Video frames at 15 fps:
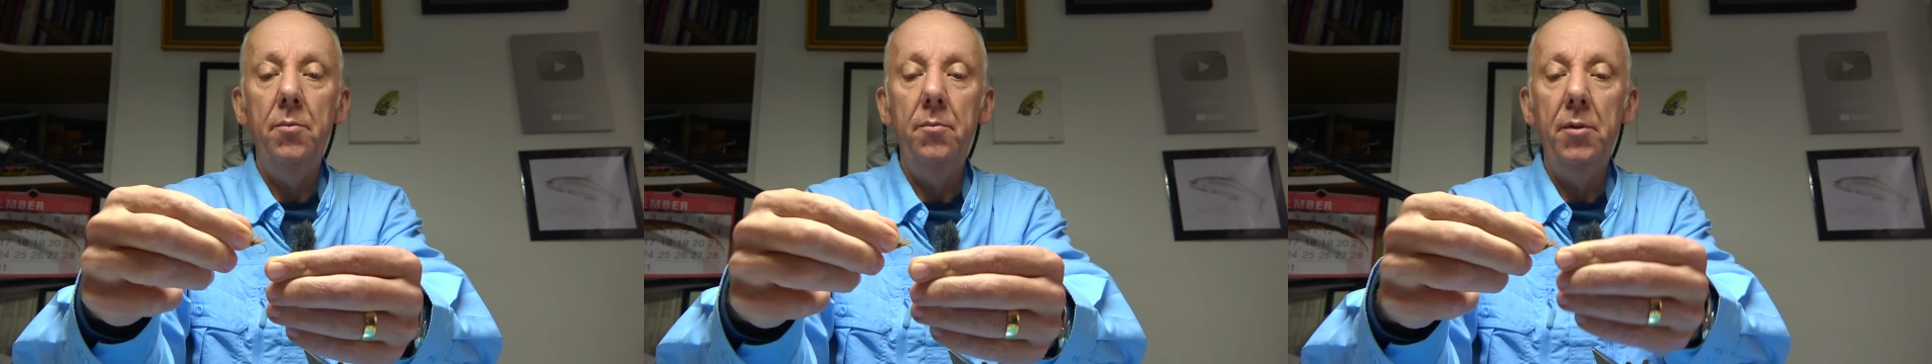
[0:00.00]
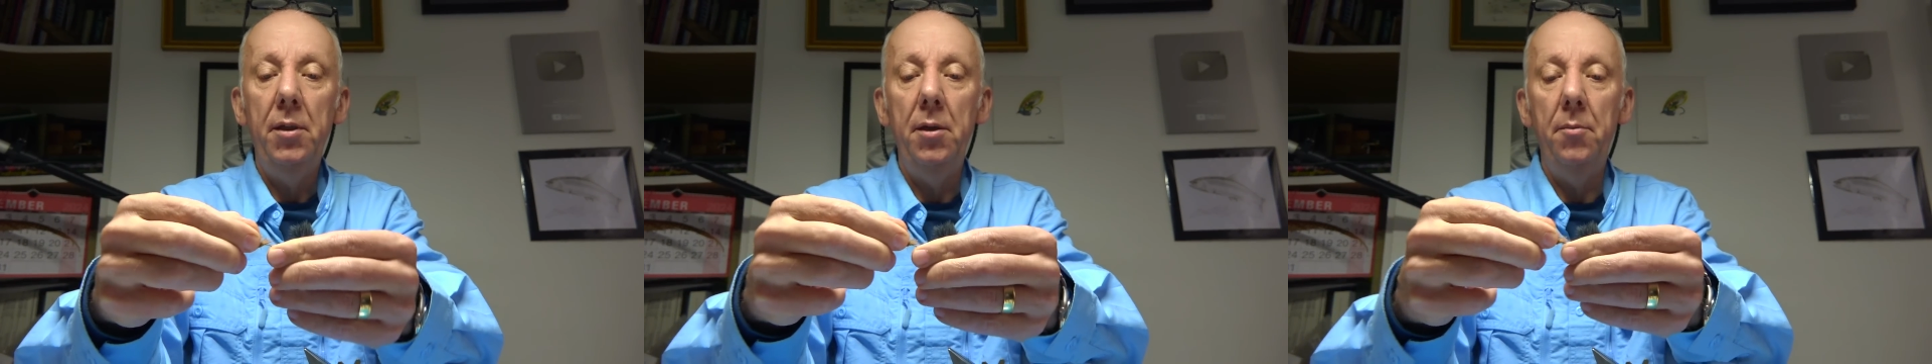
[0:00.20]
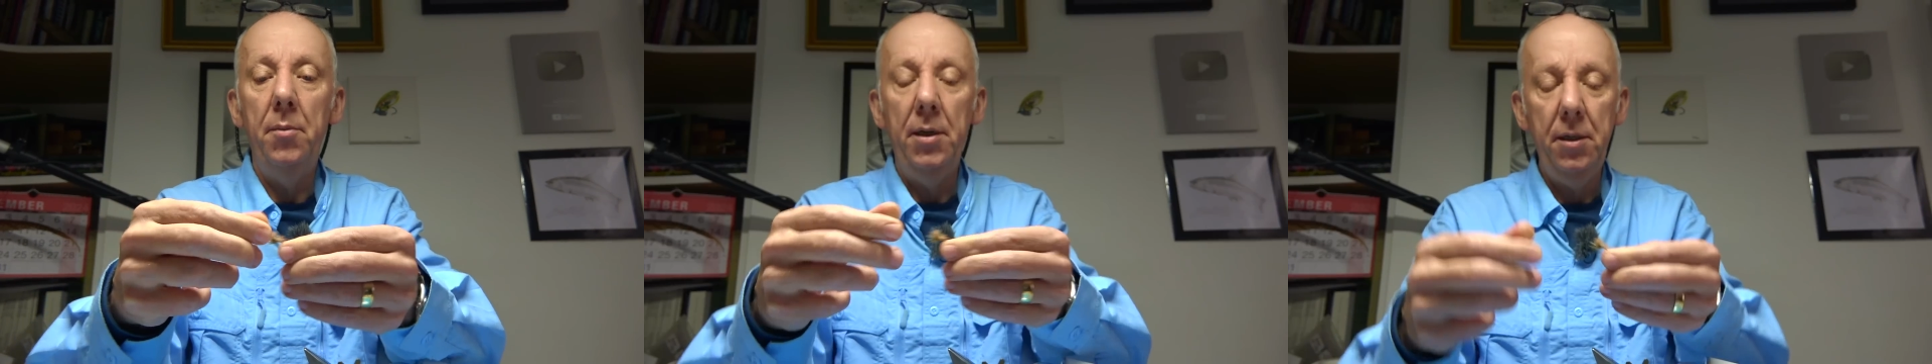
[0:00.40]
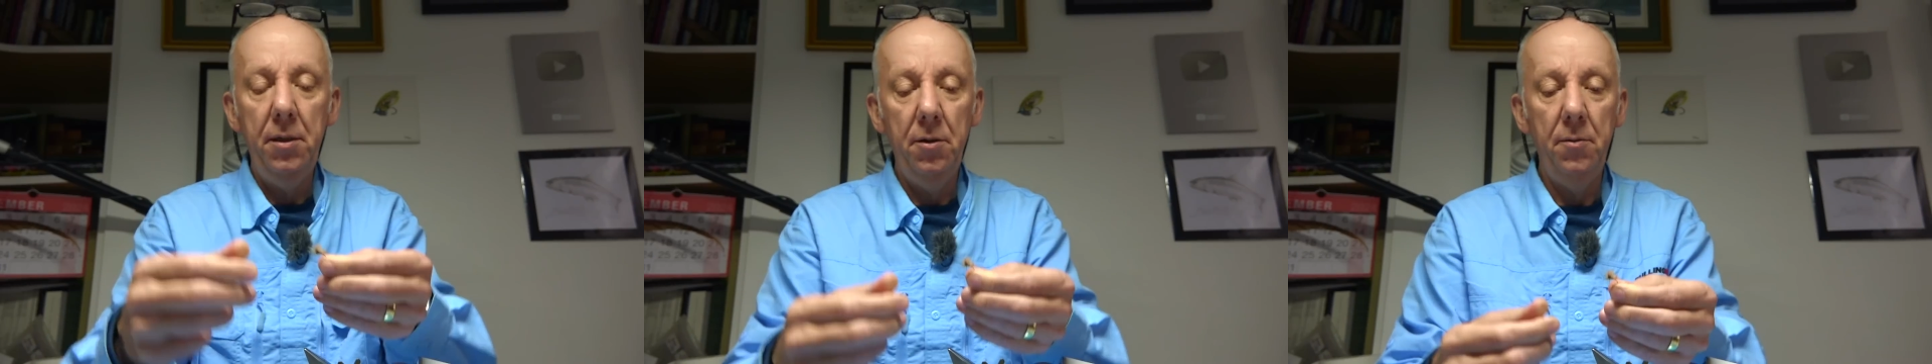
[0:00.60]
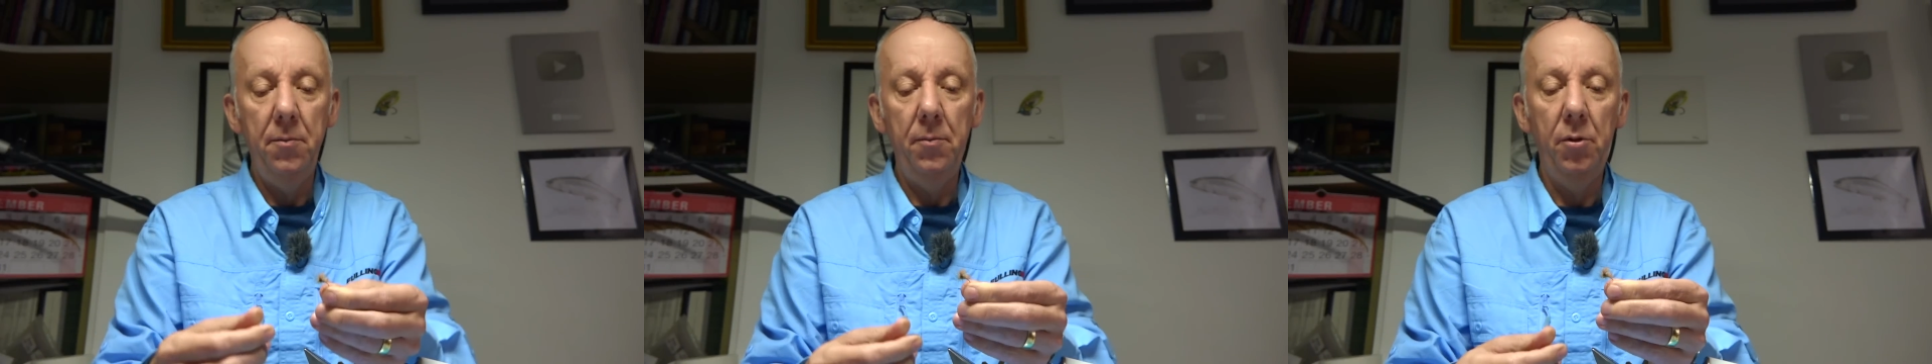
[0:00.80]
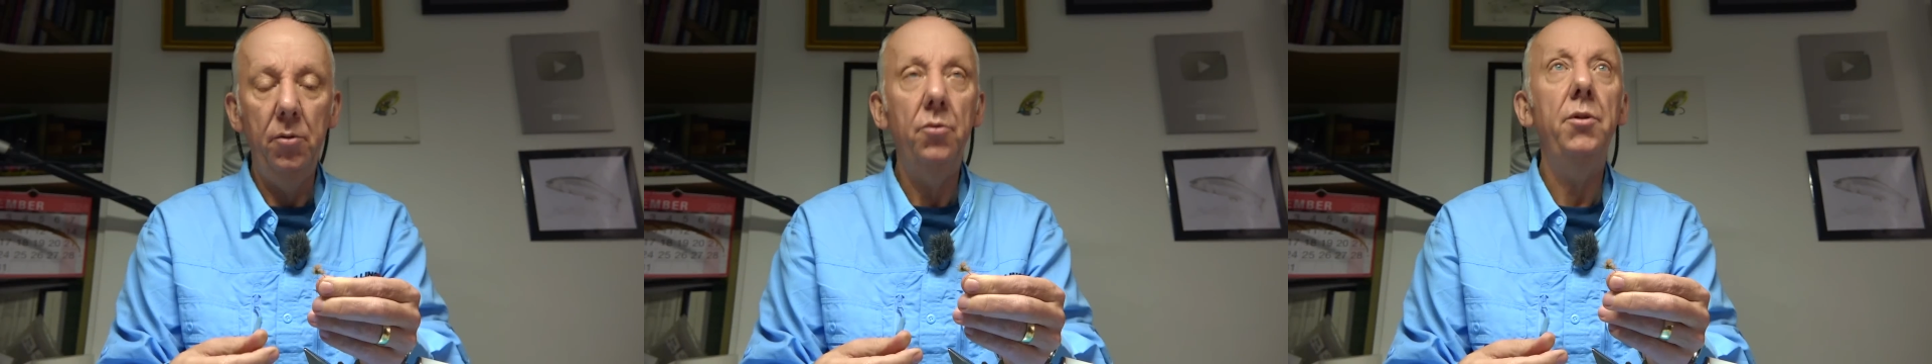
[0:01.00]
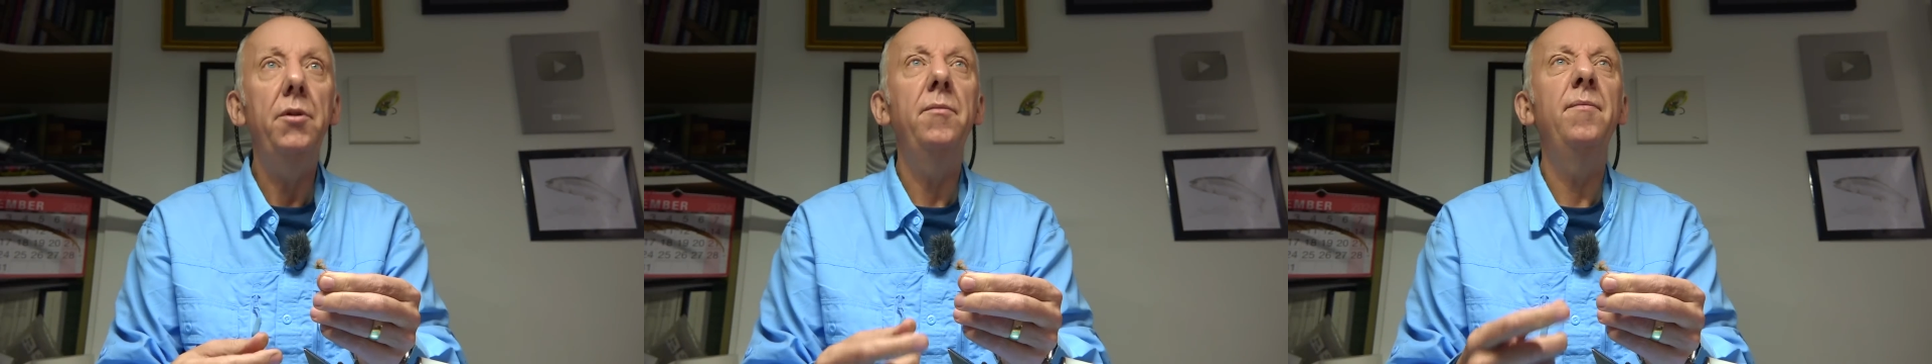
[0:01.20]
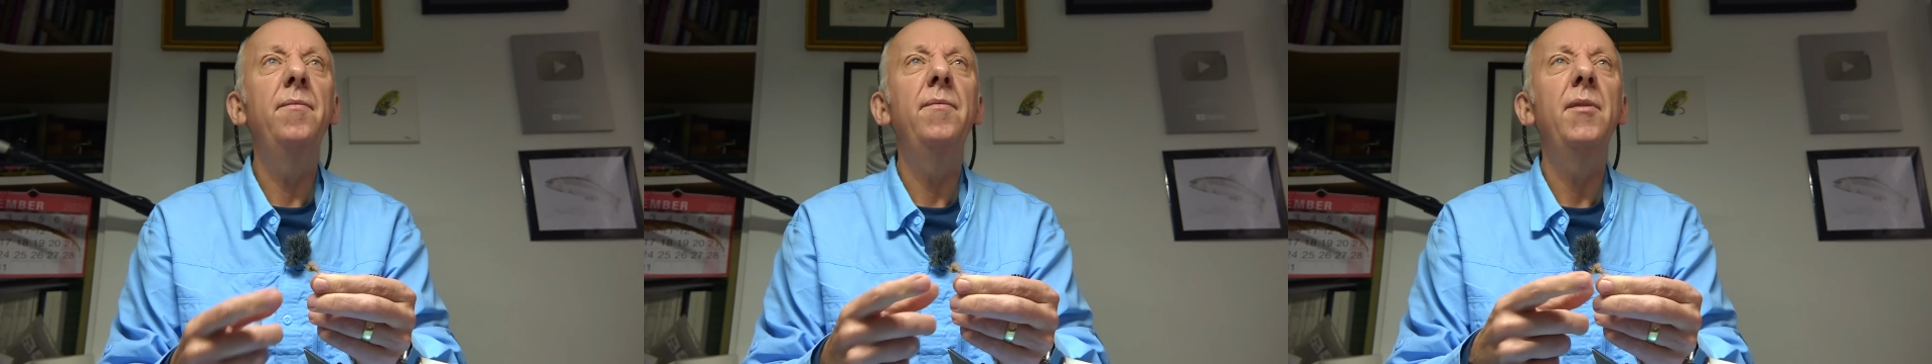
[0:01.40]
get it back up and going,
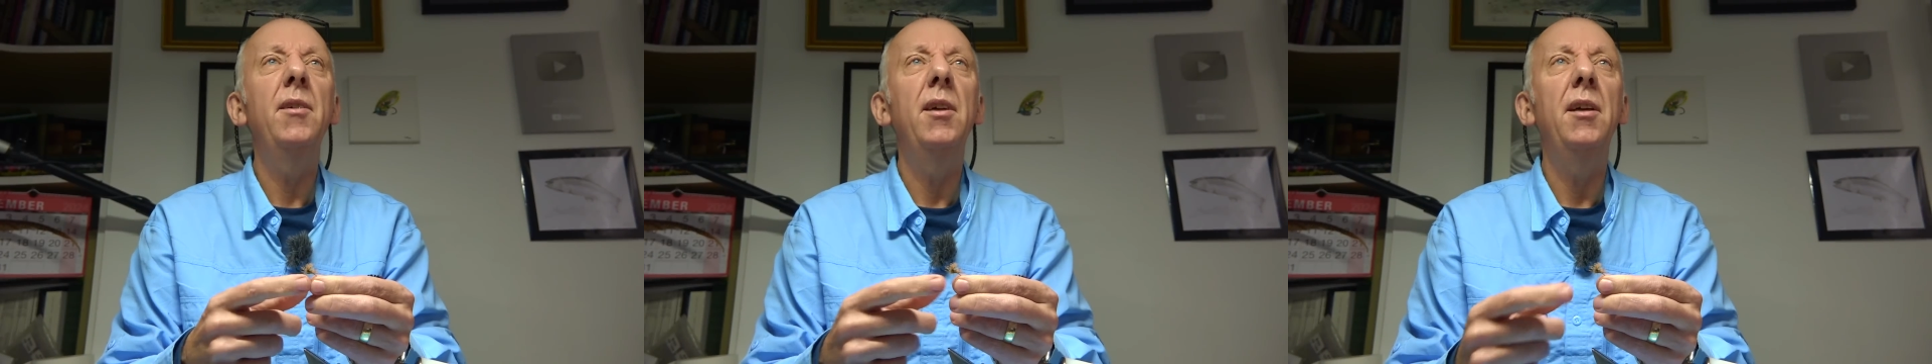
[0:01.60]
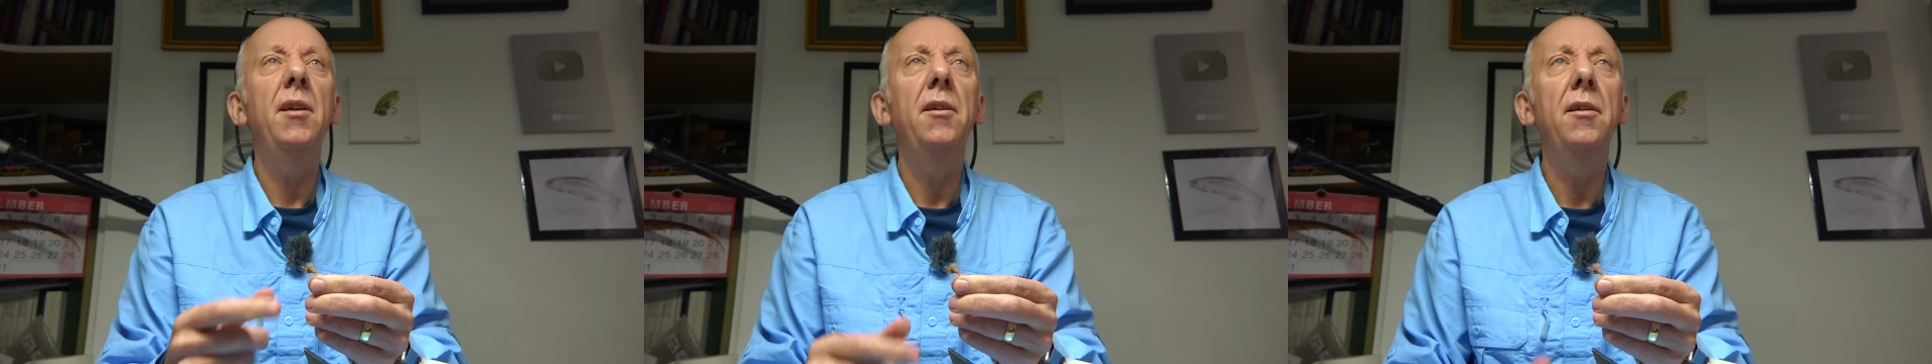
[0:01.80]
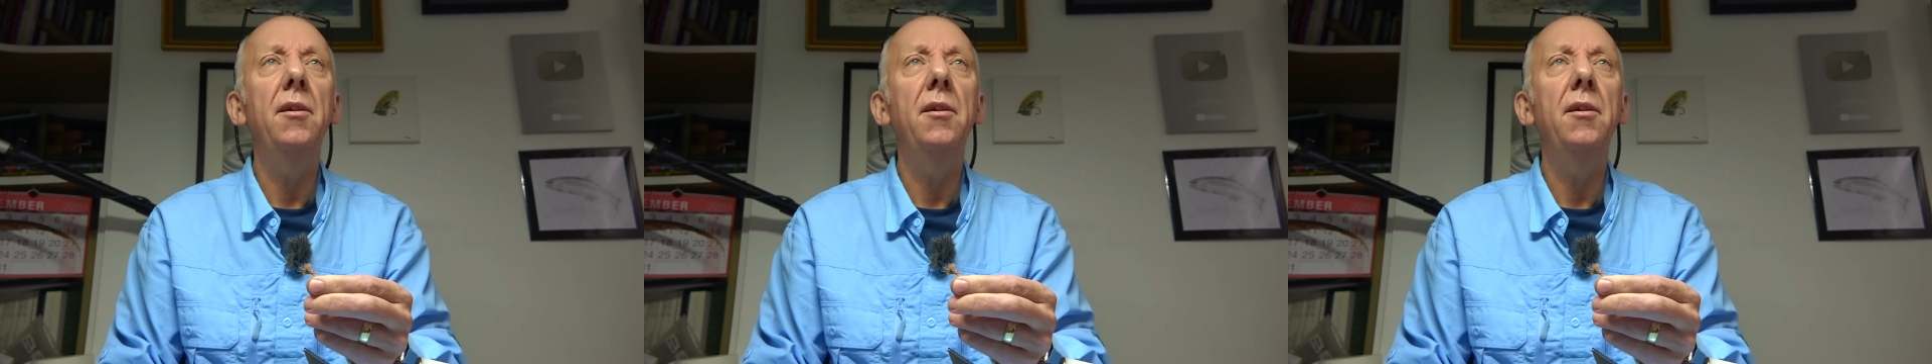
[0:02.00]
and